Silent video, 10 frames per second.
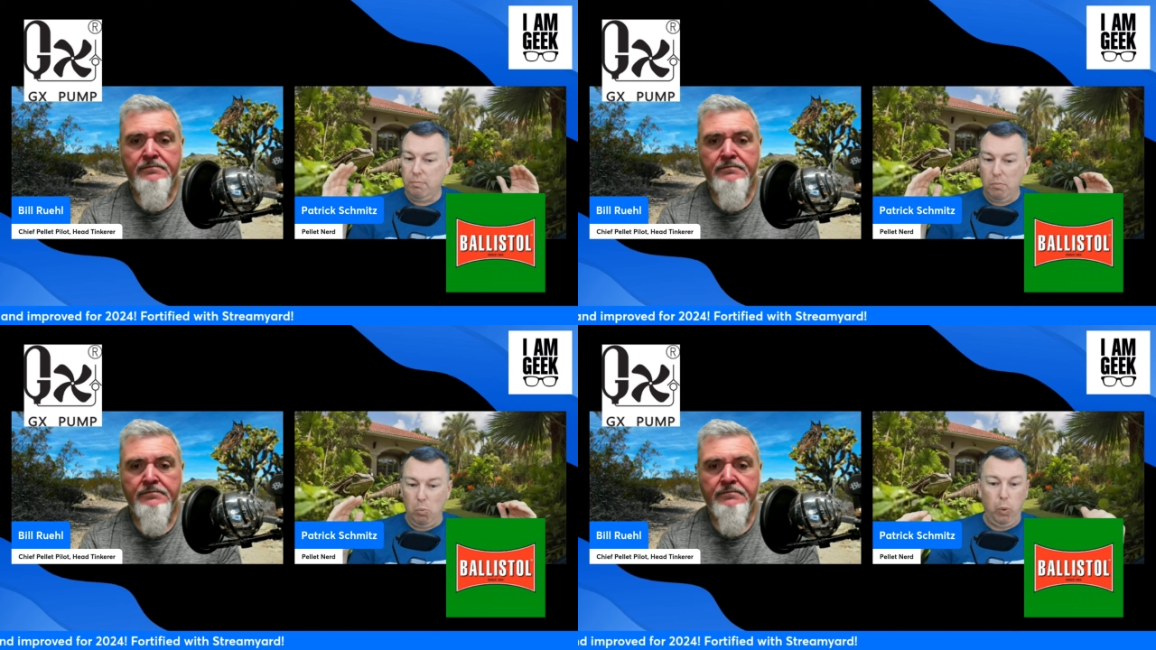
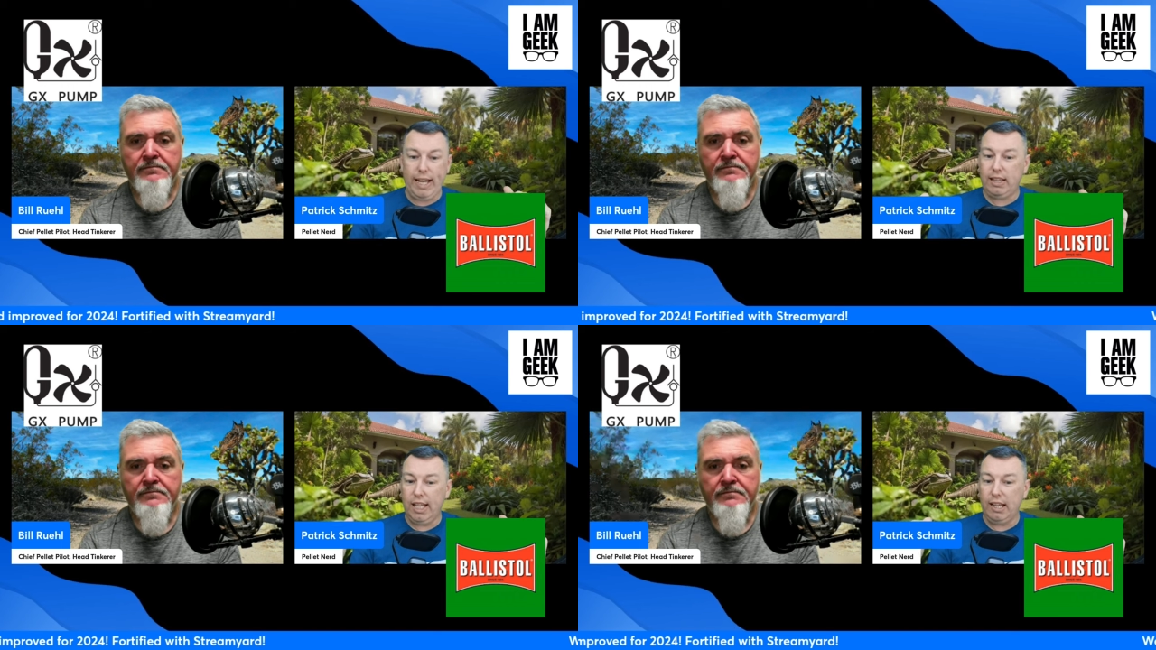
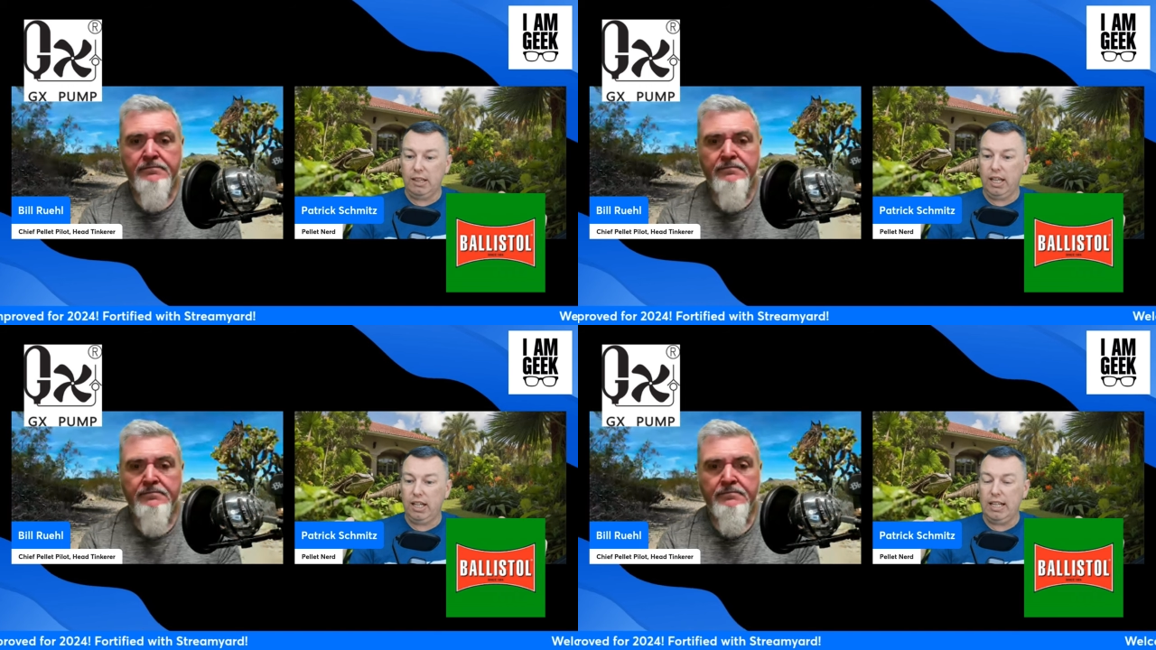Speaker 1: weight that
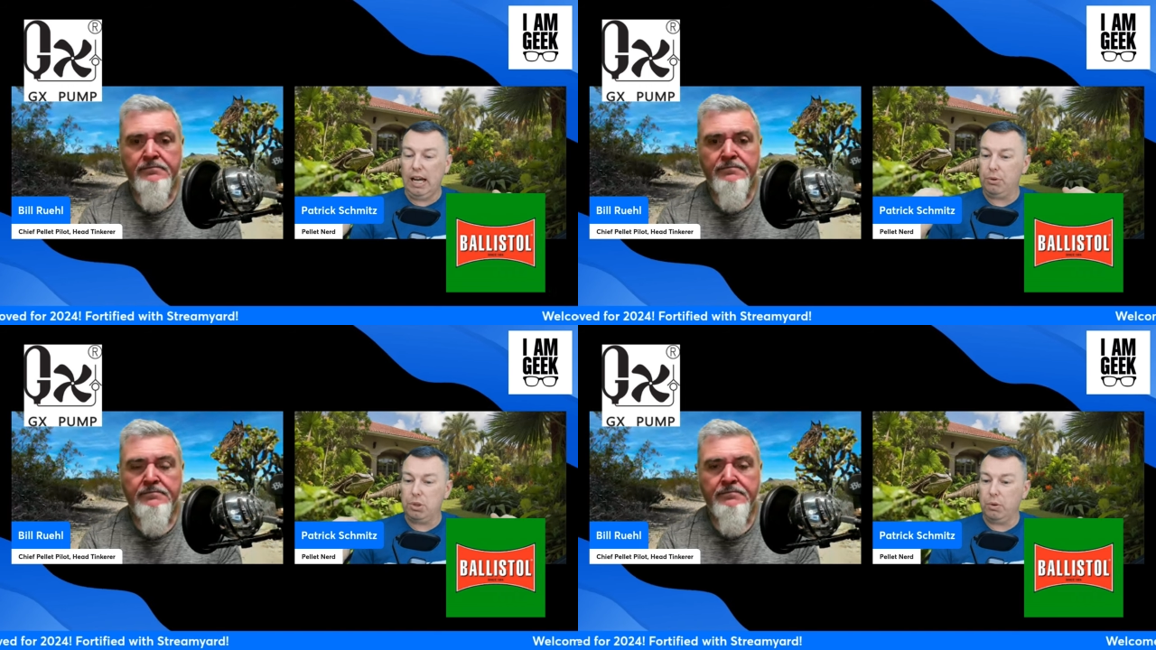thing
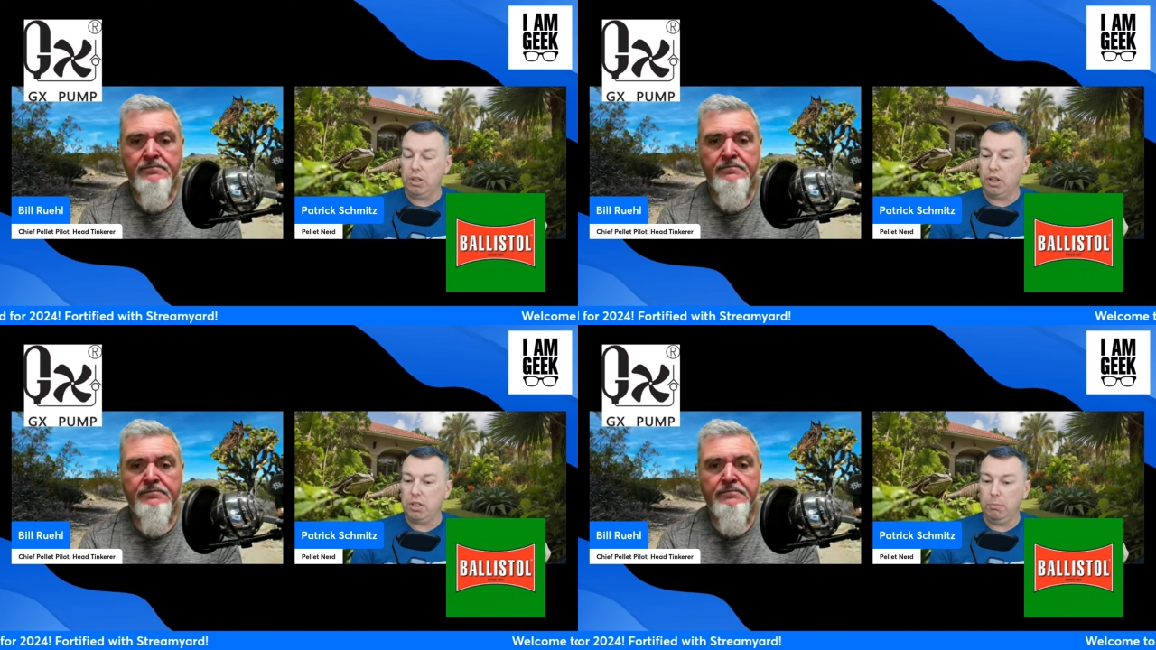down so it
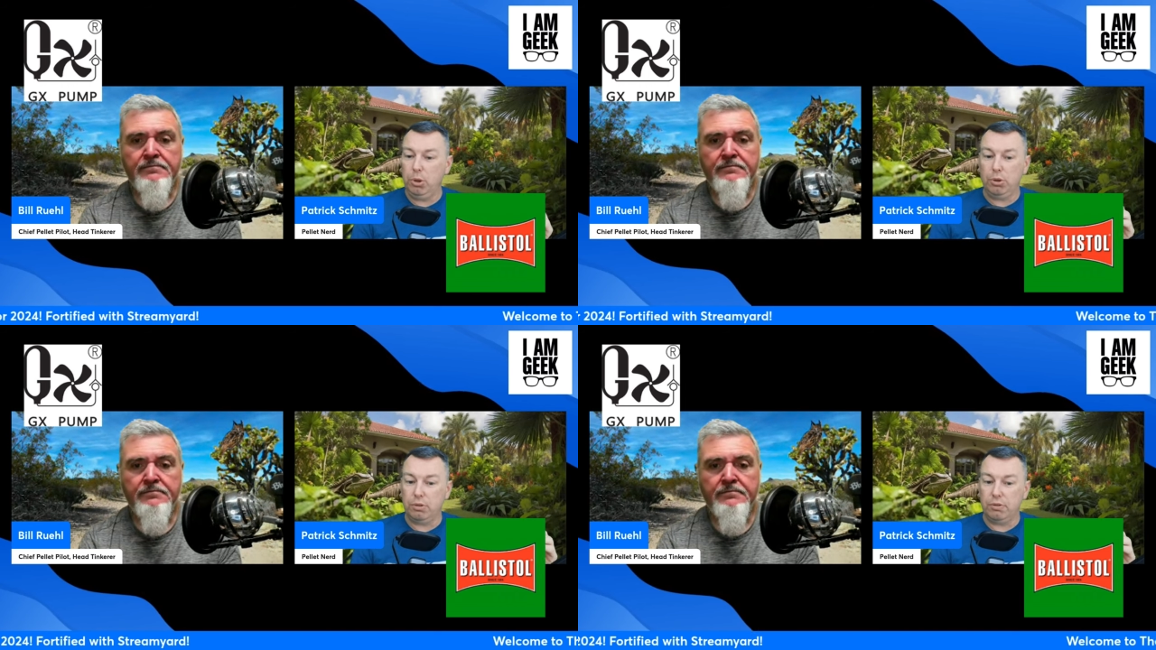doesn't
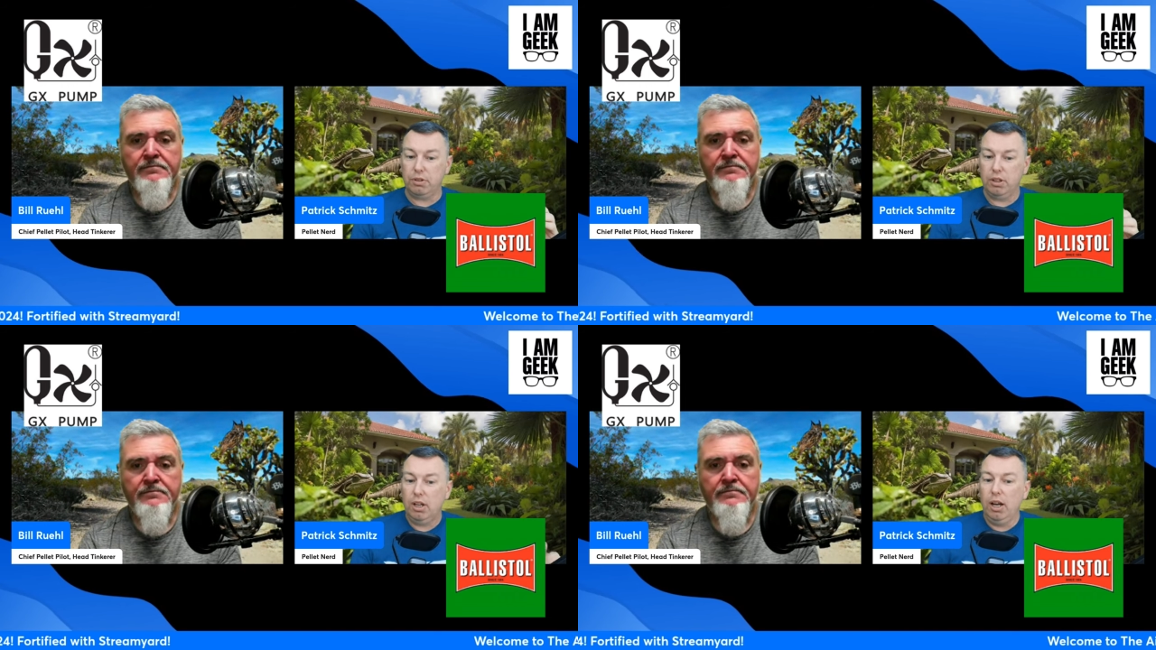move.
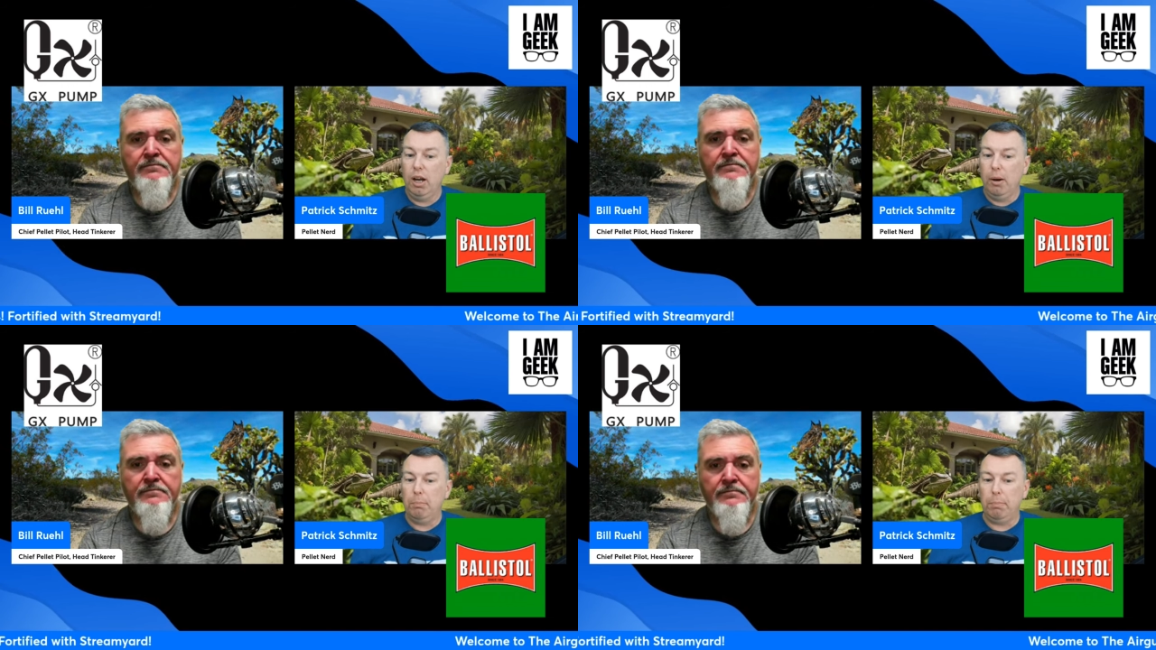
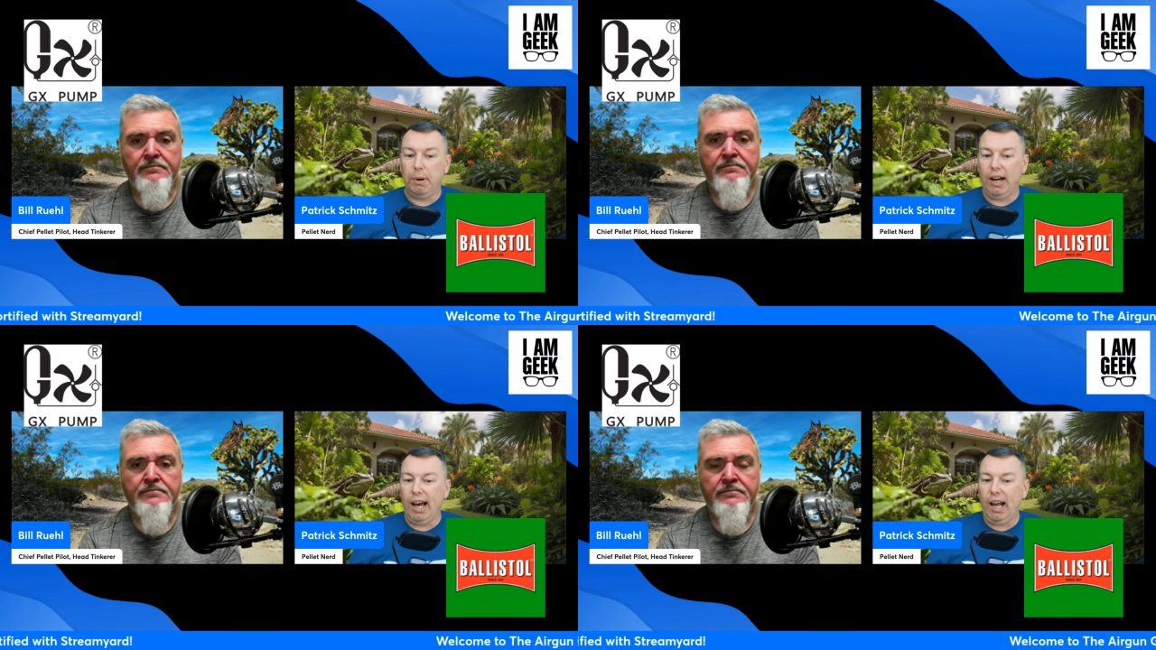
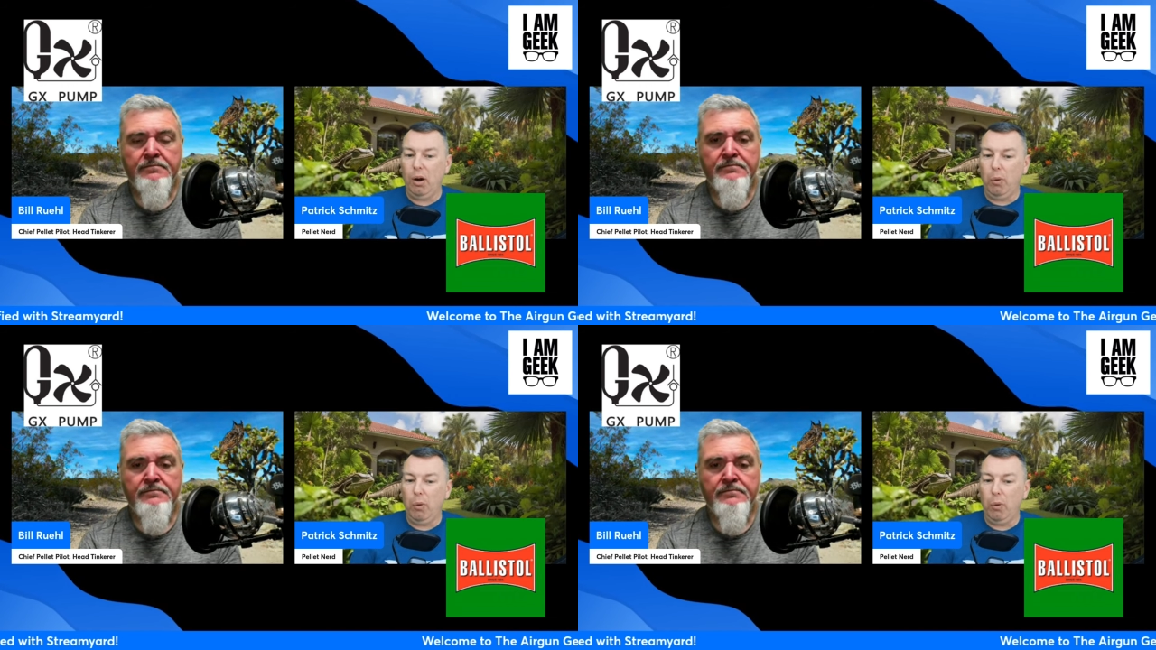But I don't